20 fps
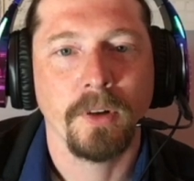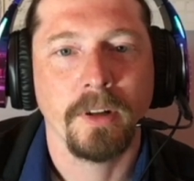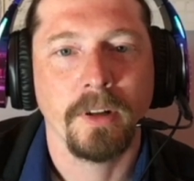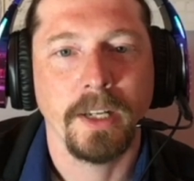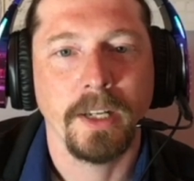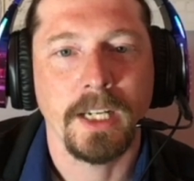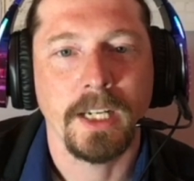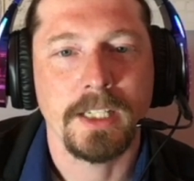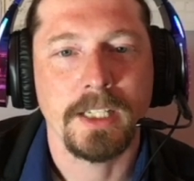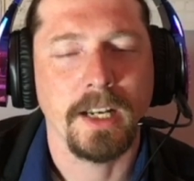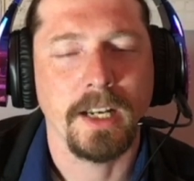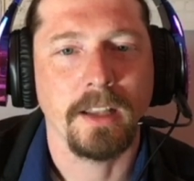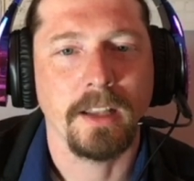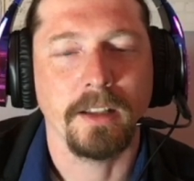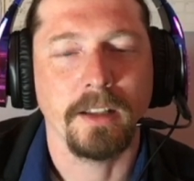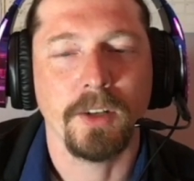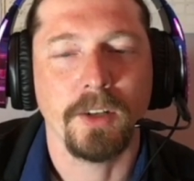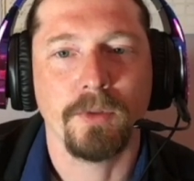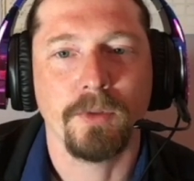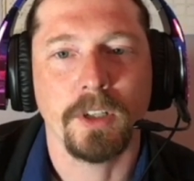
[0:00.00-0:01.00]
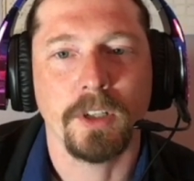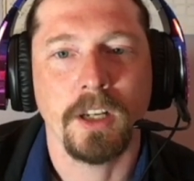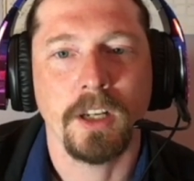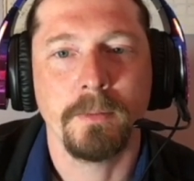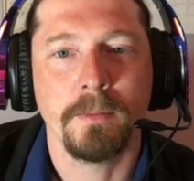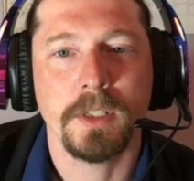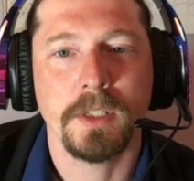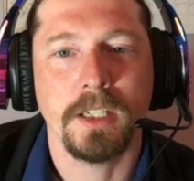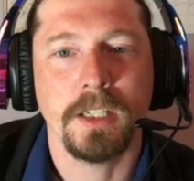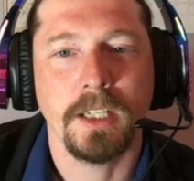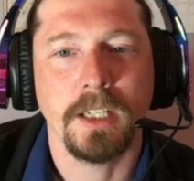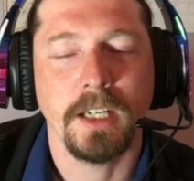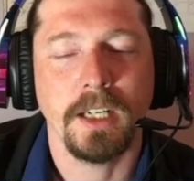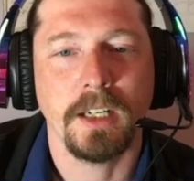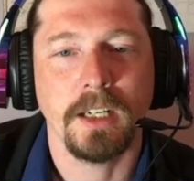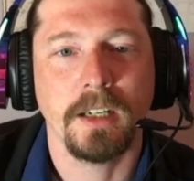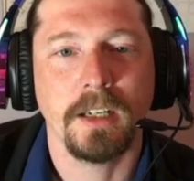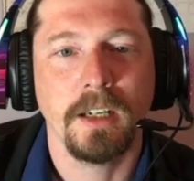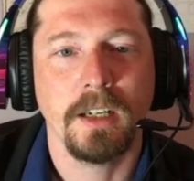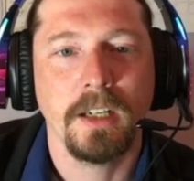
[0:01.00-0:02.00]
Like I said, I think the rook comes in
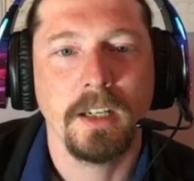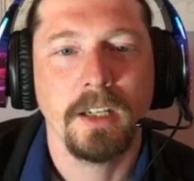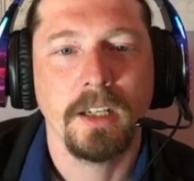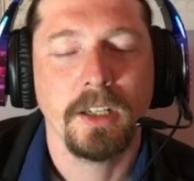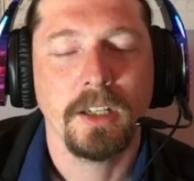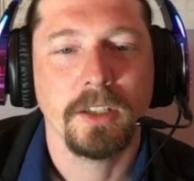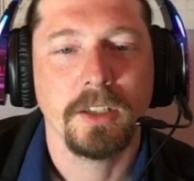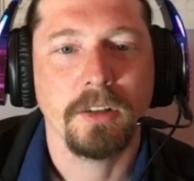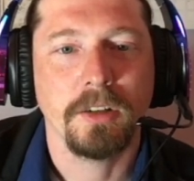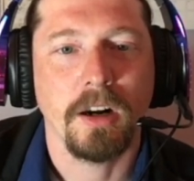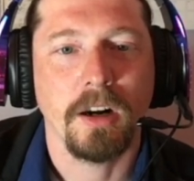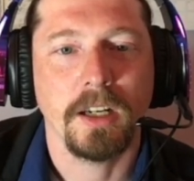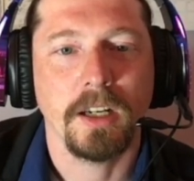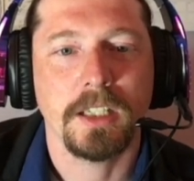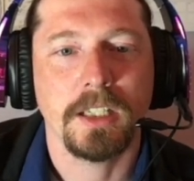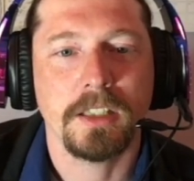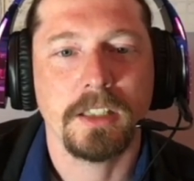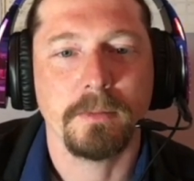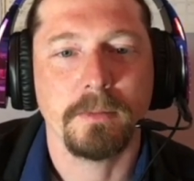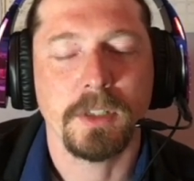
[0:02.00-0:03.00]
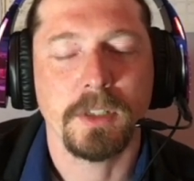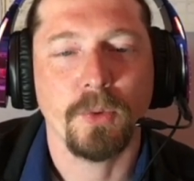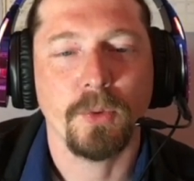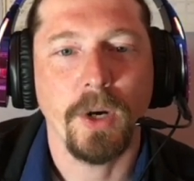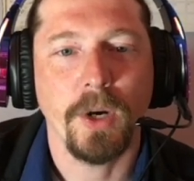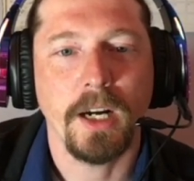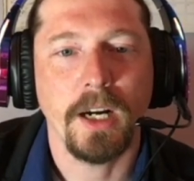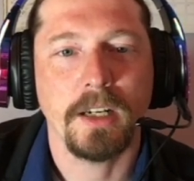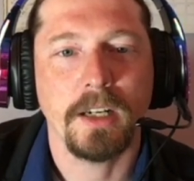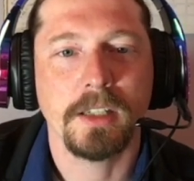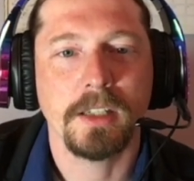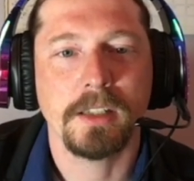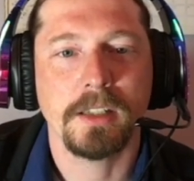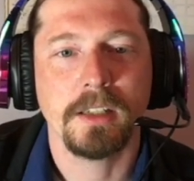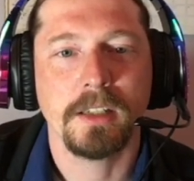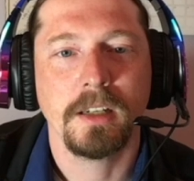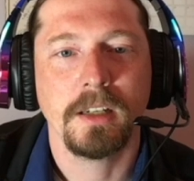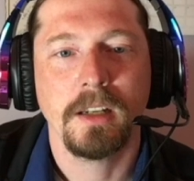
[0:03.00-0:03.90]
here, targets some squares,